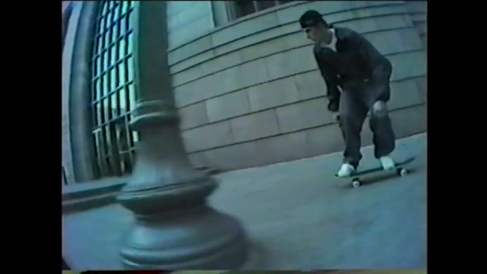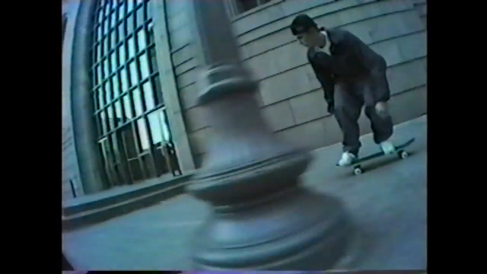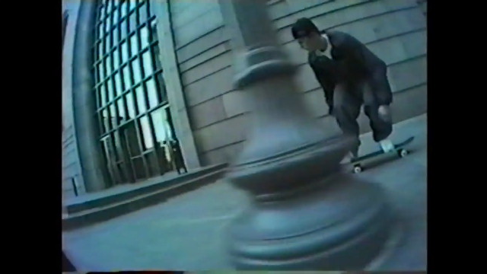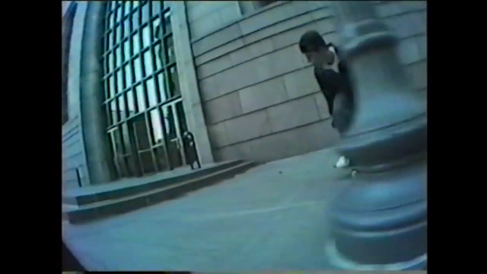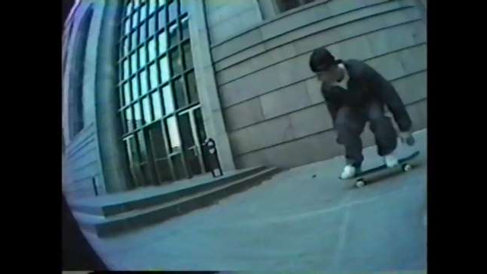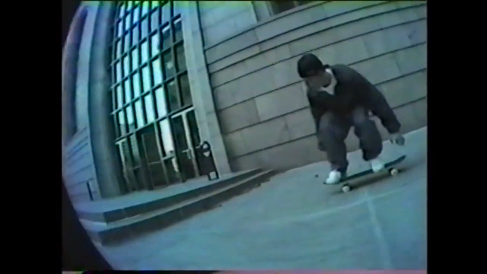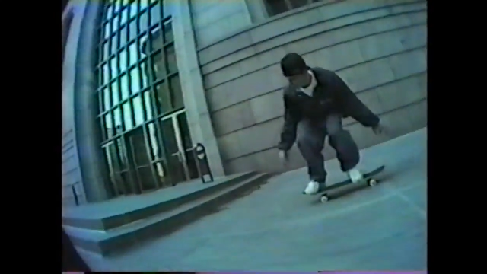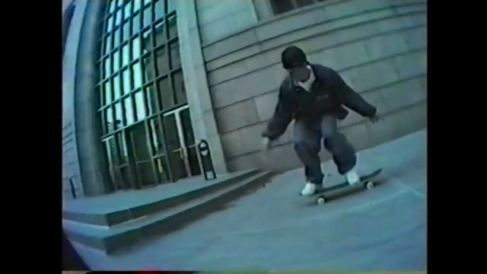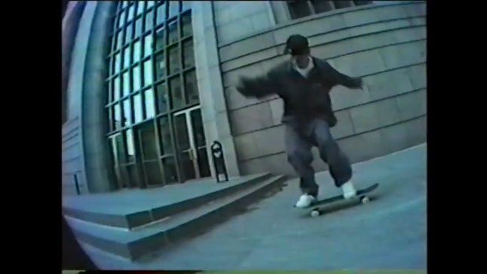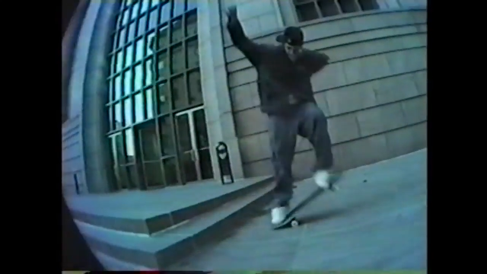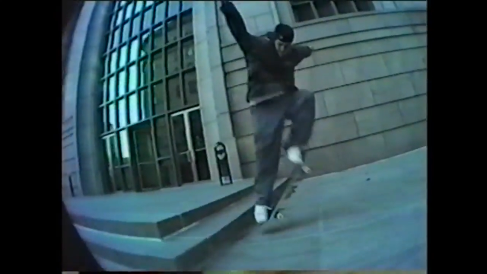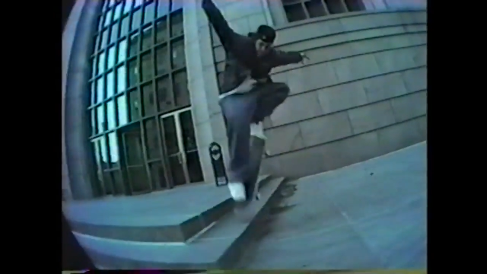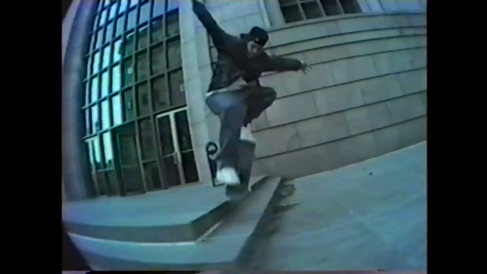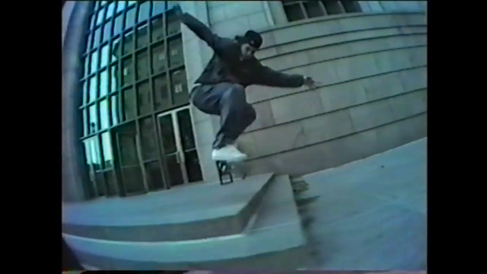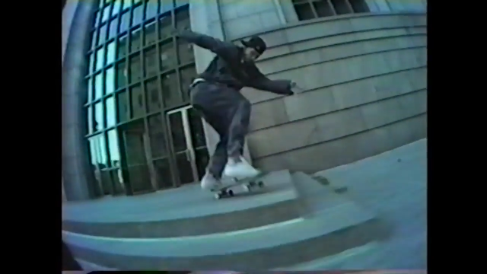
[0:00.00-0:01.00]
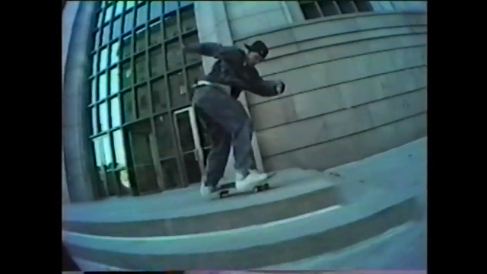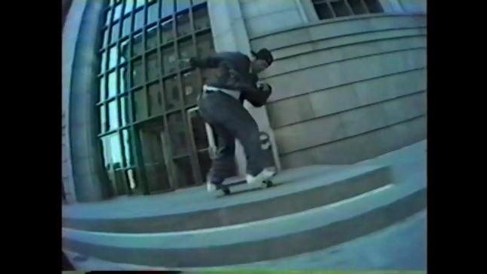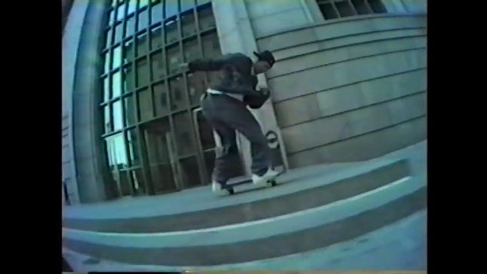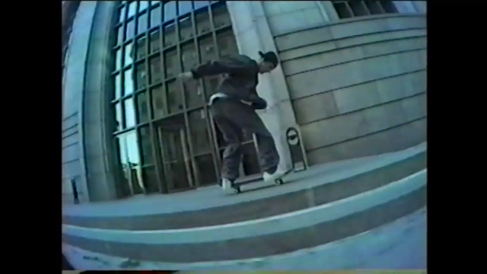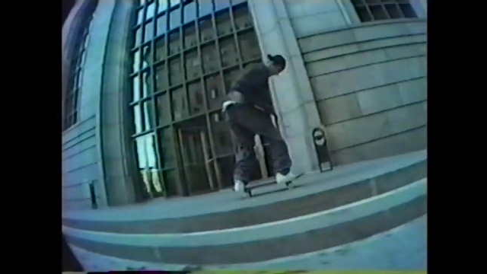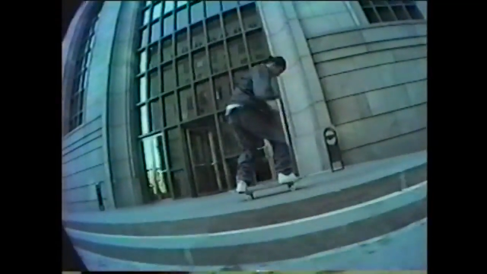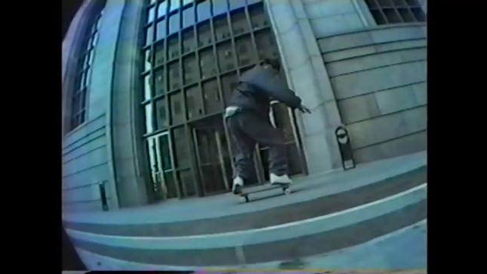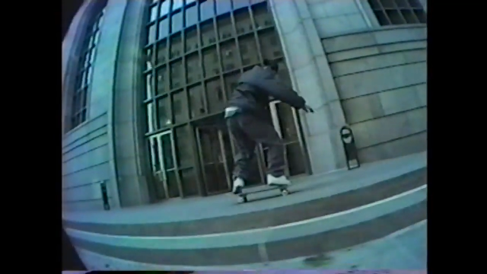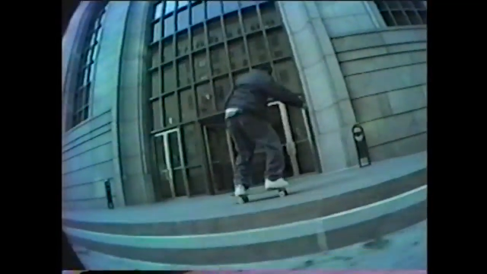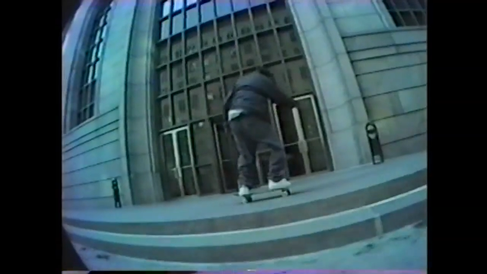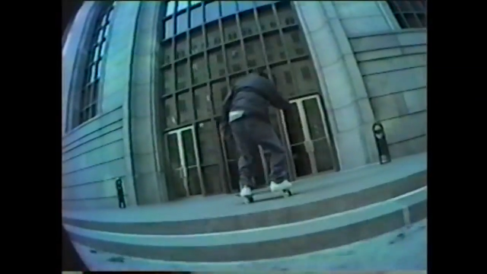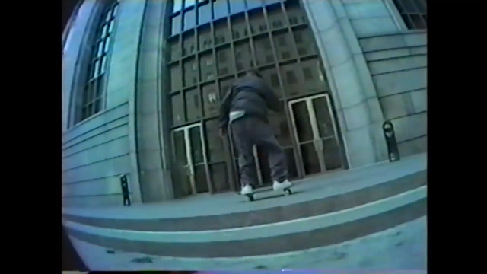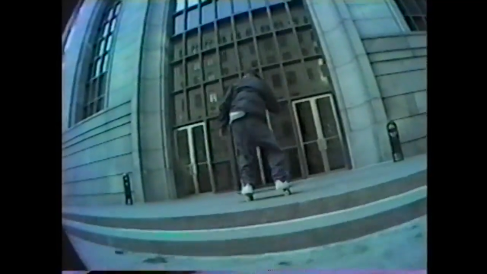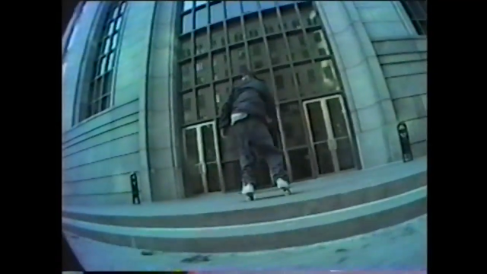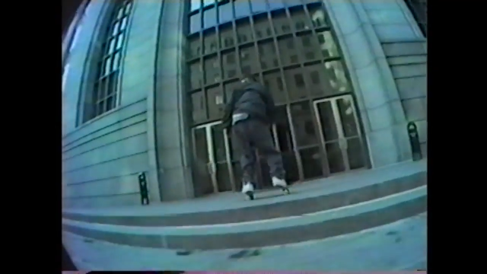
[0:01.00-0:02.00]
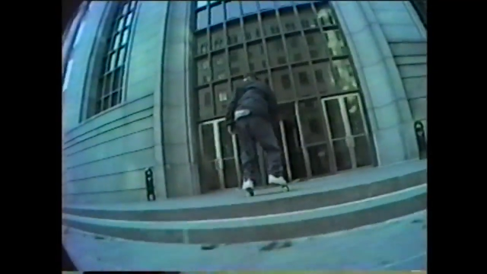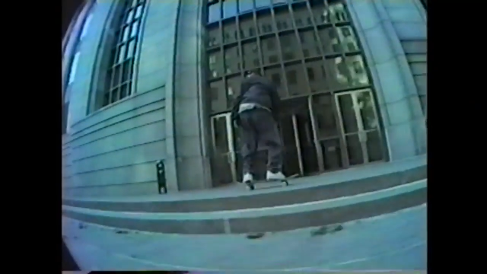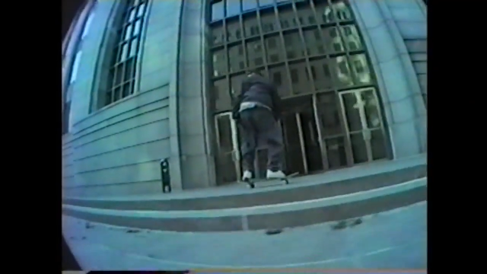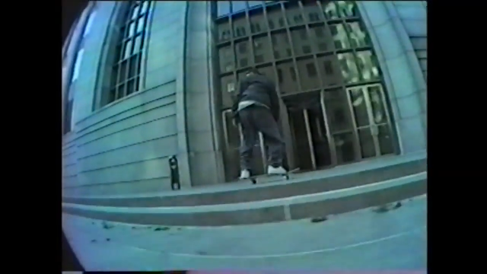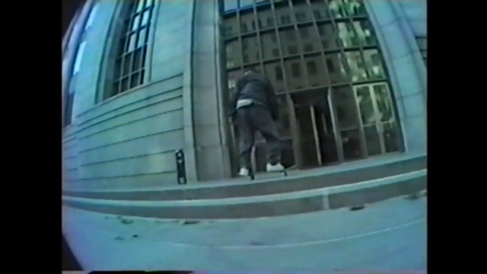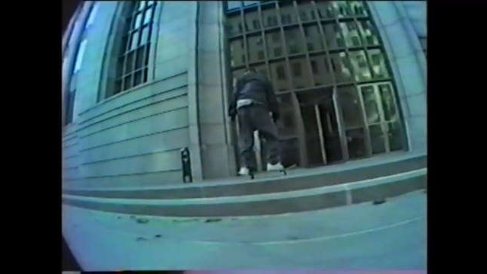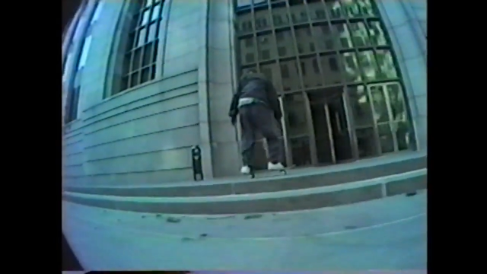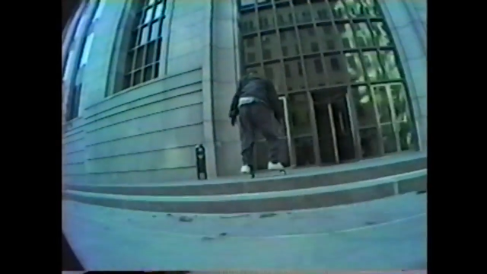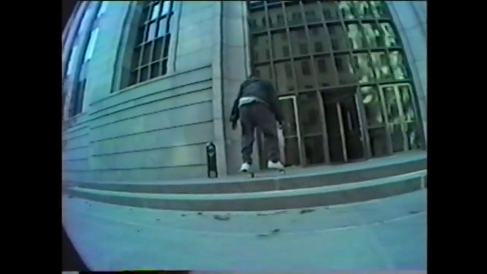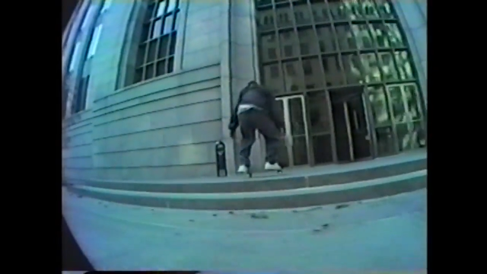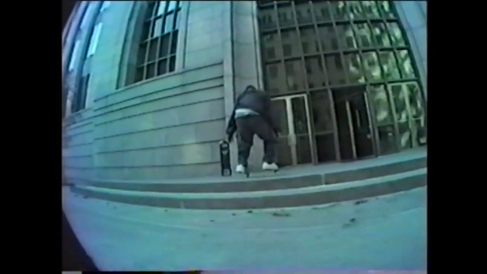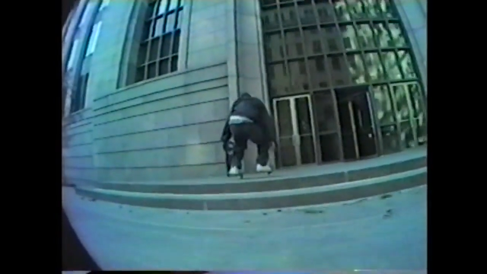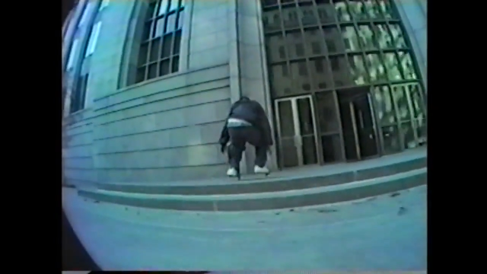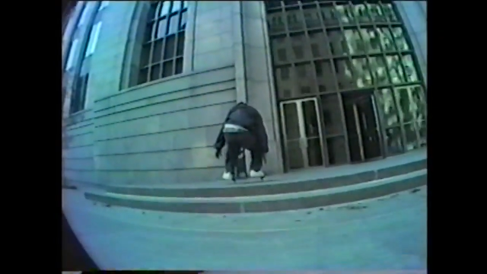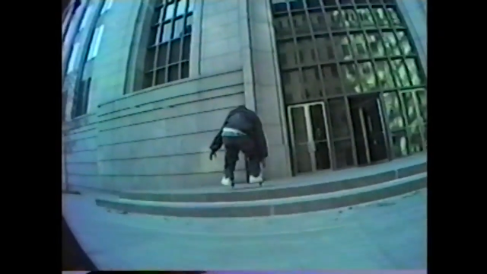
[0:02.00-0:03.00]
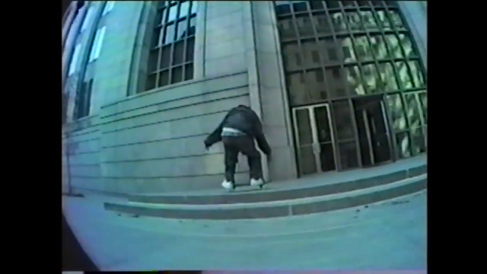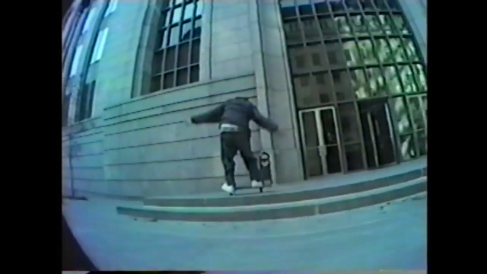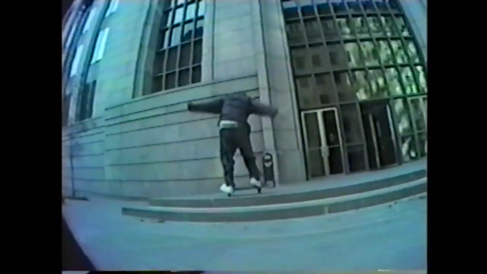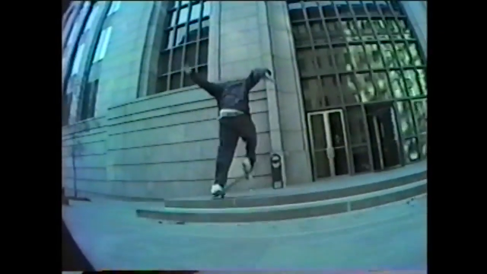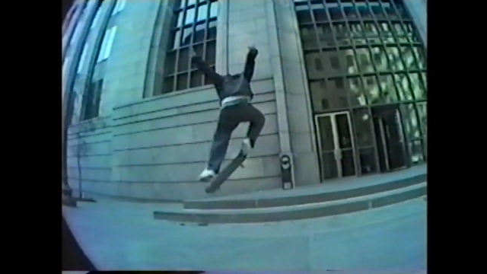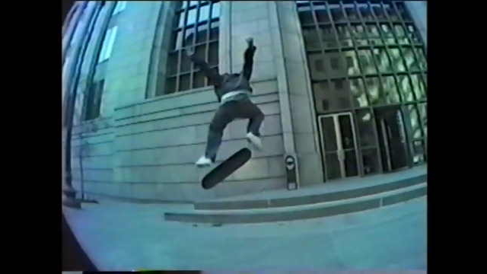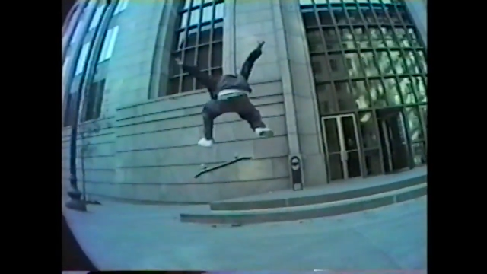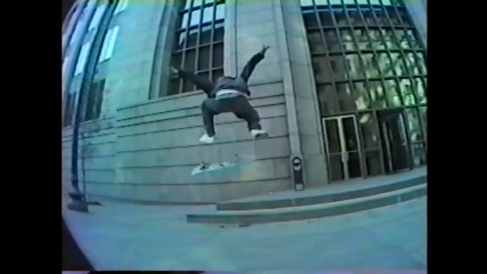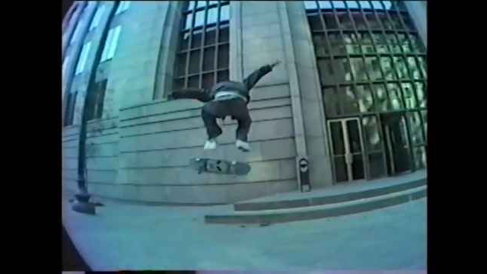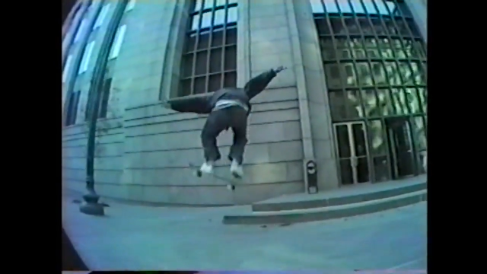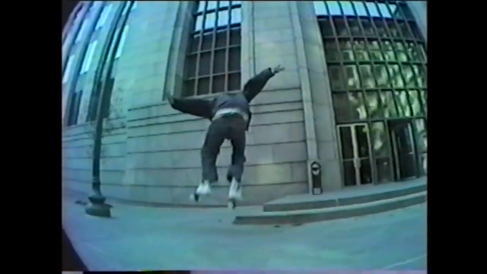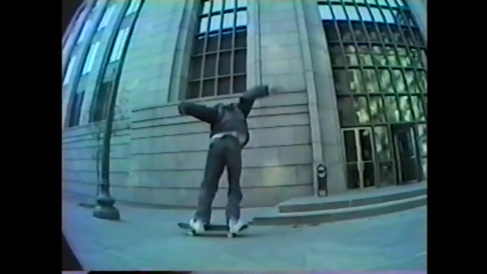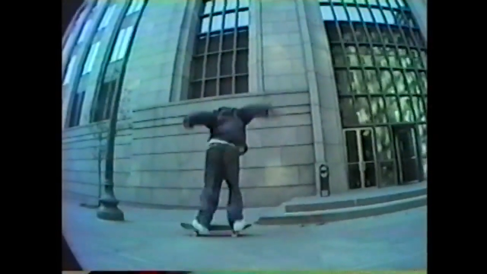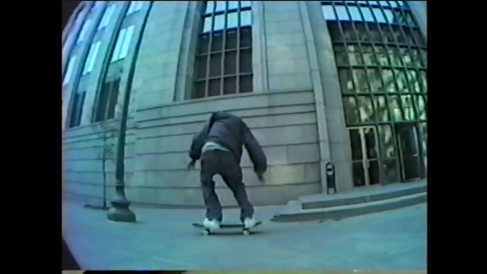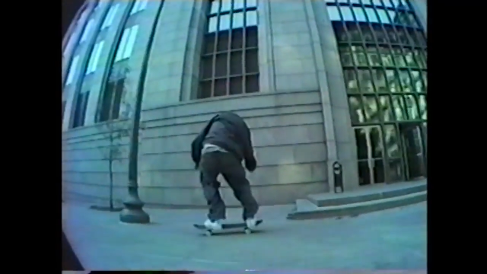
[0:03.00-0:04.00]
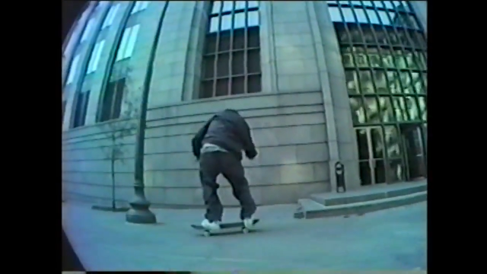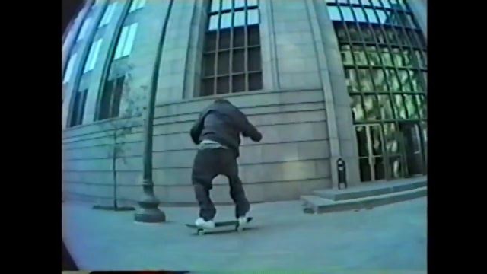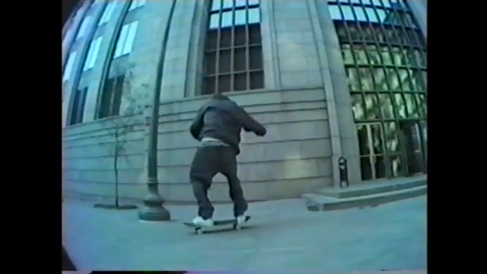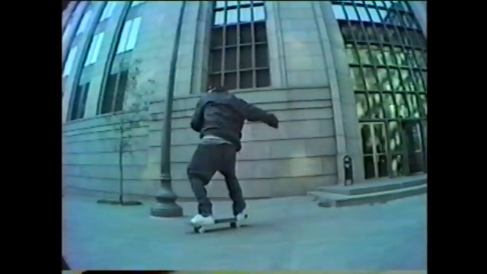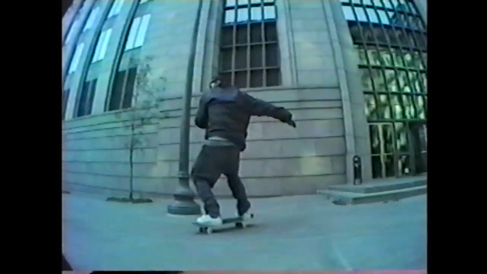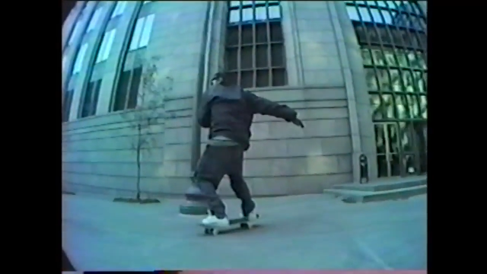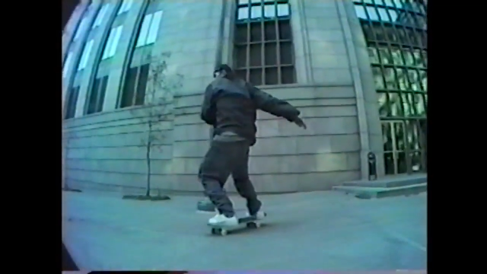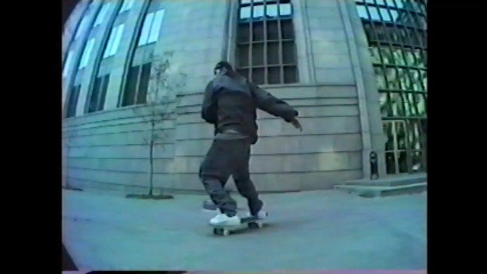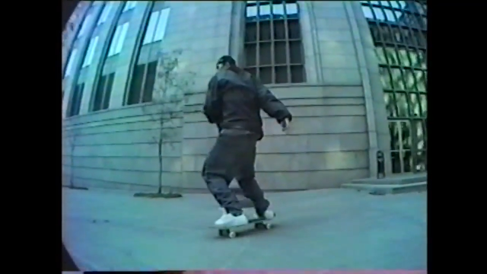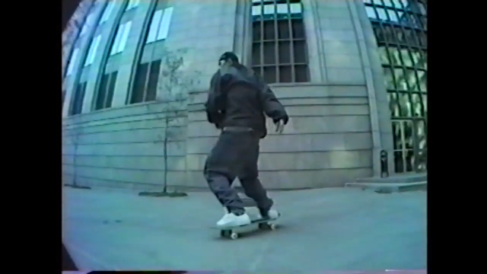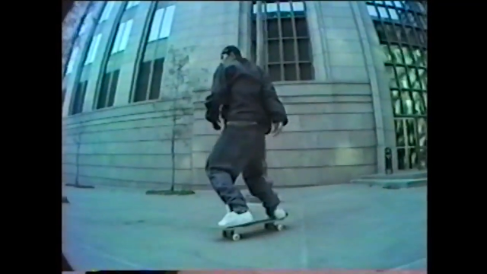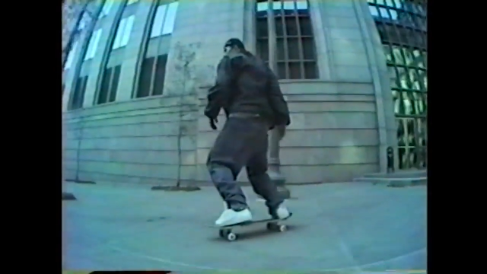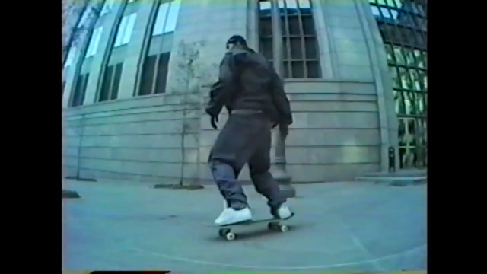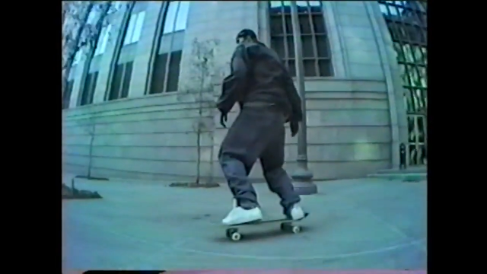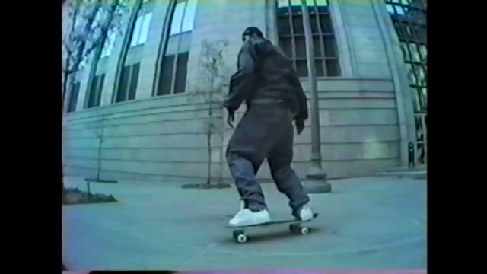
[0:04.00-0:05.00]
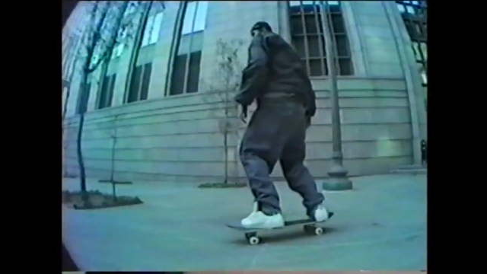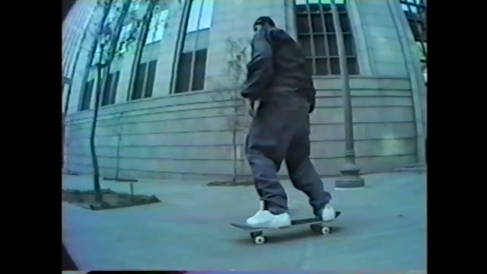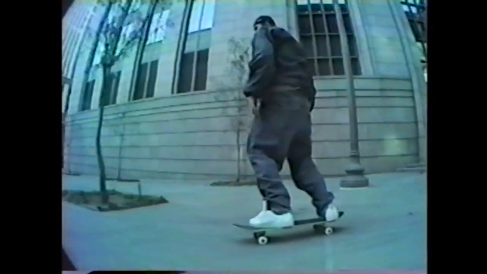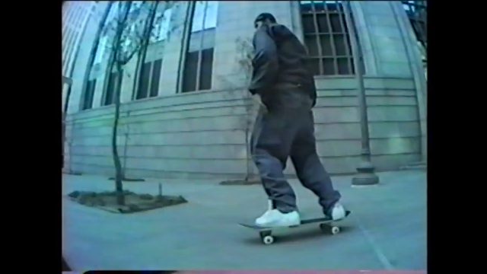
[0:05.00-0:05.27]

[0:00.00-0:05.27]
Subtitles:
(no speaker visible)